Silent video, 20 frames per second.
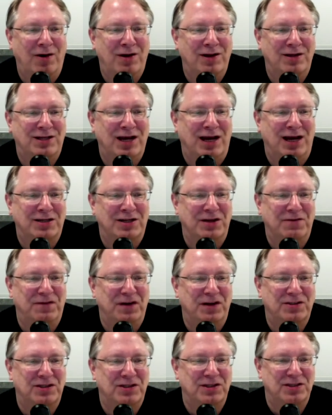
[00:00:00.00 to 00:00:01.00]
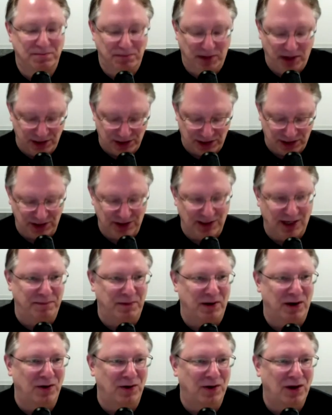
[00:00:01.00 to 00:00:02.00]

is actually fix this embarrassing typo.